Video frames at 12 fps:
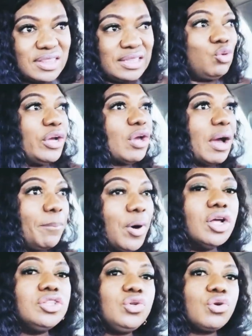When you are
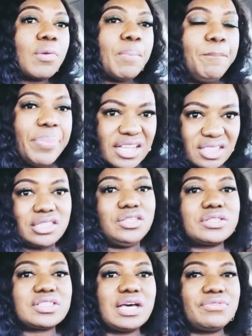born, you rebel
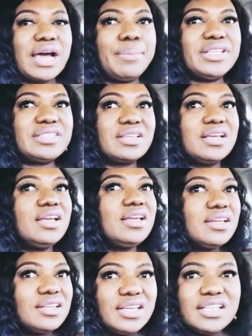yourself. That means
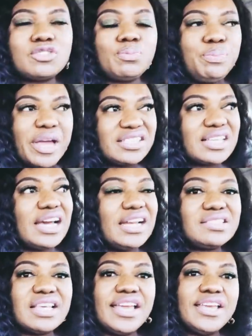it's basically
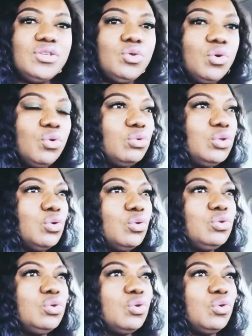saying you
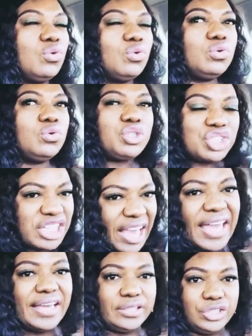
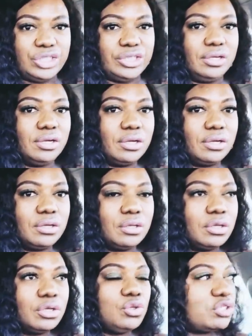change.
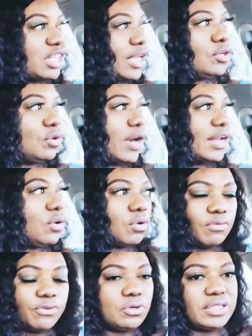You say, no, I don't
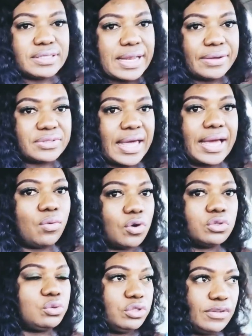want to follow this lifestyle. I want
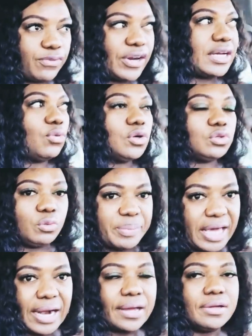to do different. I want to do
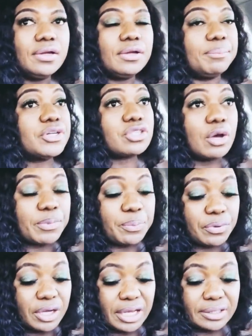better. But some
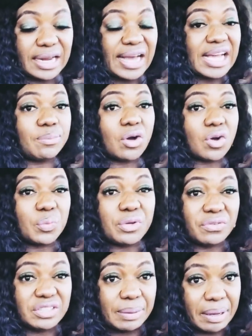people, na carbon copy
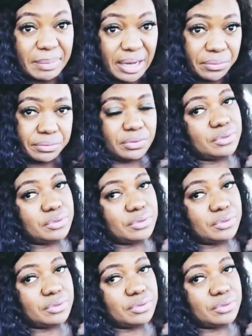of their mama.